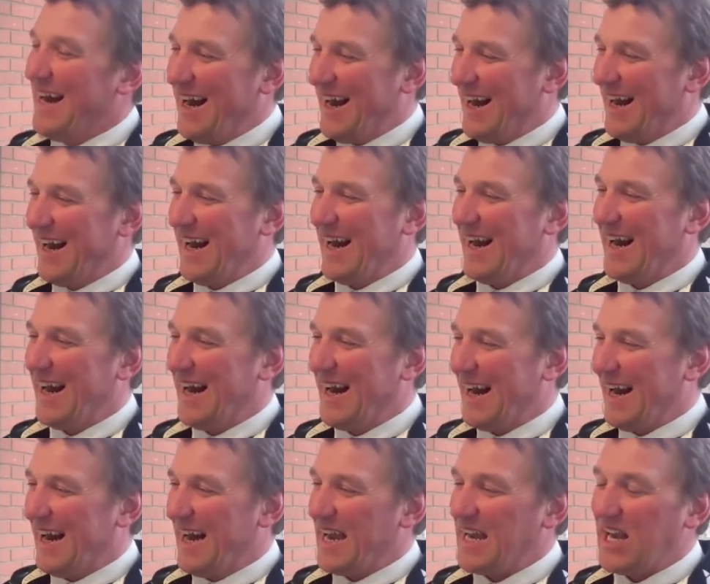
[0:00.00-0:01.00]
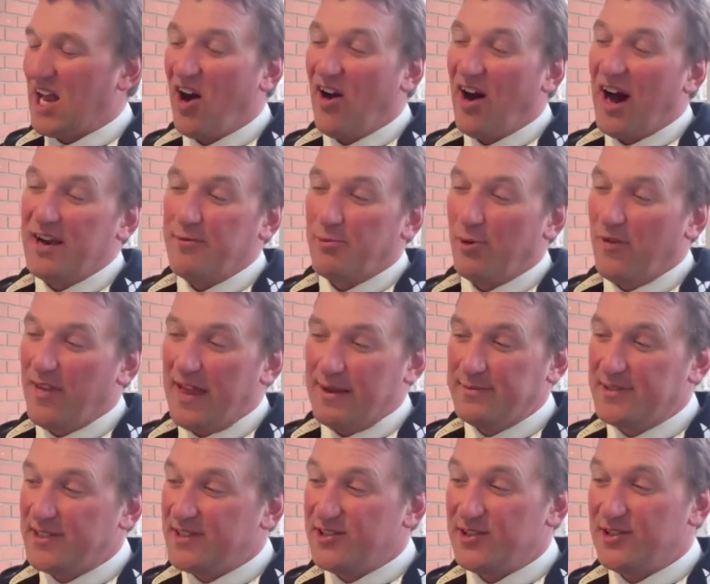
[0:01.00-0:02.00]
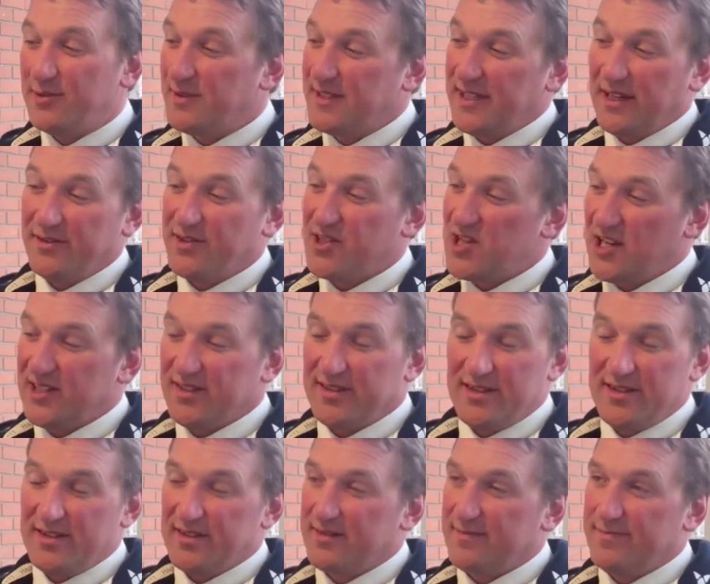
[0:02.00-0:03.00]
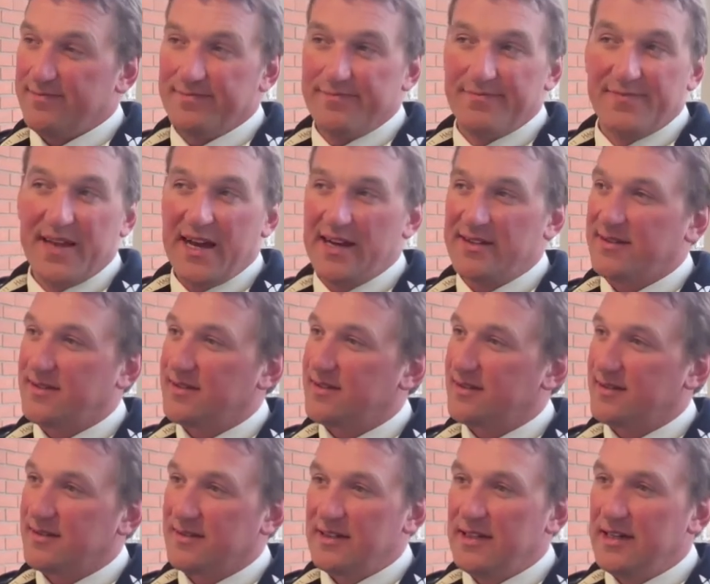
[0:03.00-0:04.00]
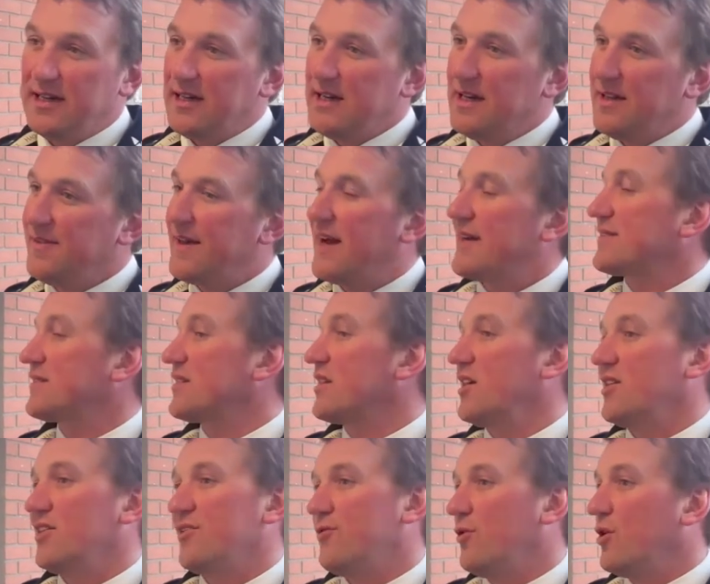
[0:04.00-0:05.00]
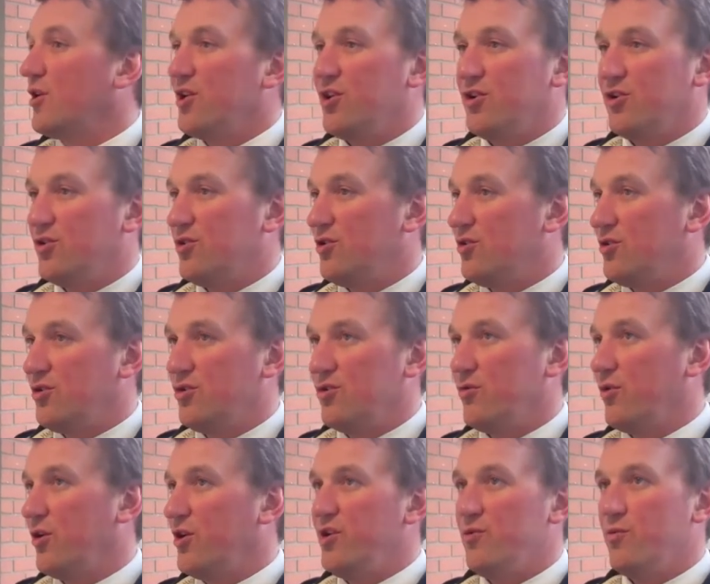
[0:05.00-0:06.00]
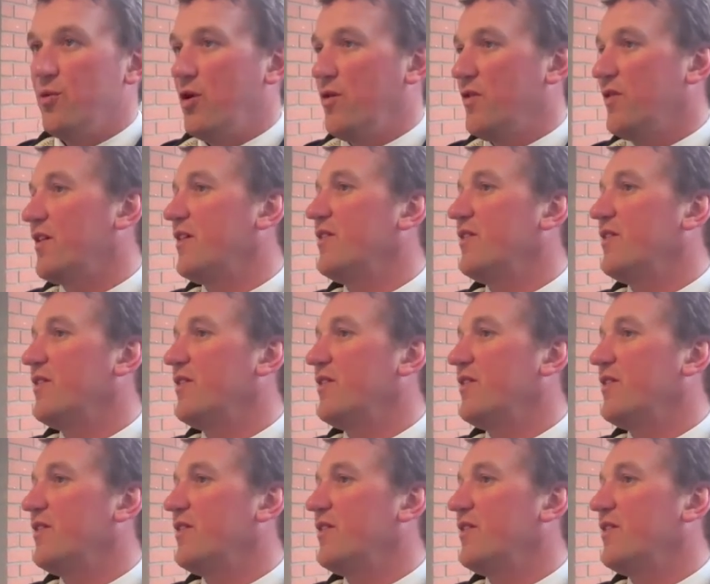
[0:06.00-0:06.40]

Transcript: Now, I'd want them to do themselves justice. That's kind of what you want.